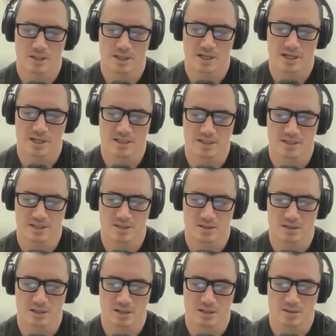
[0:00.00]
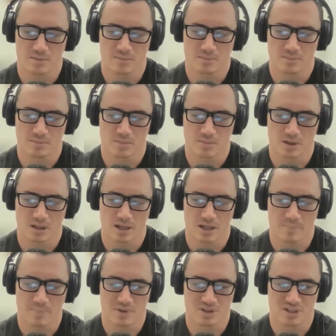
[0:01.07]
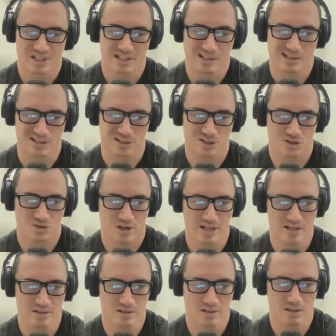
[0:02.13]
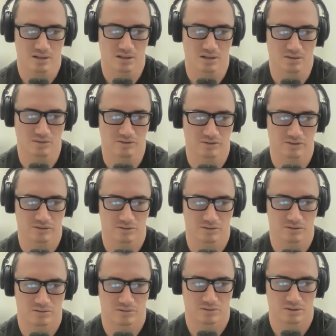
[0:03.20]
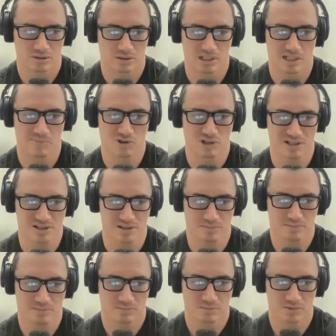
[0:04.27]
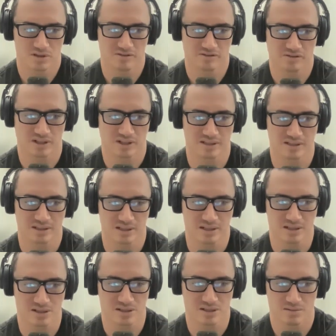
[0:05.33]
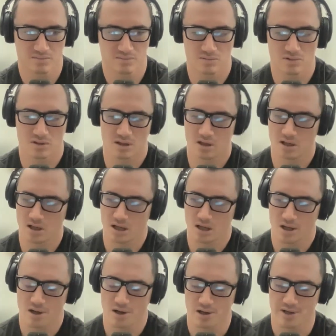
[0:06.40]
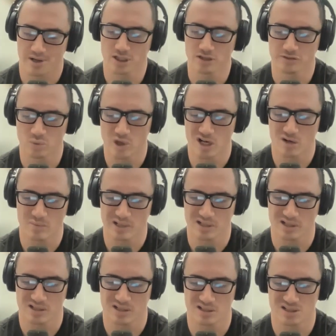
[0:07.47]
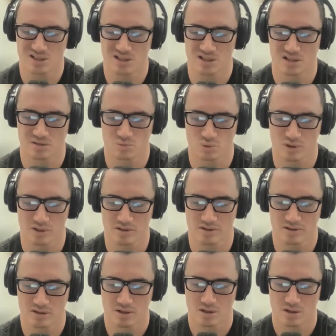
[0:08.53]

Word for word: Yeah, it's a particular strain of liberalism defined as an overwhelming concern with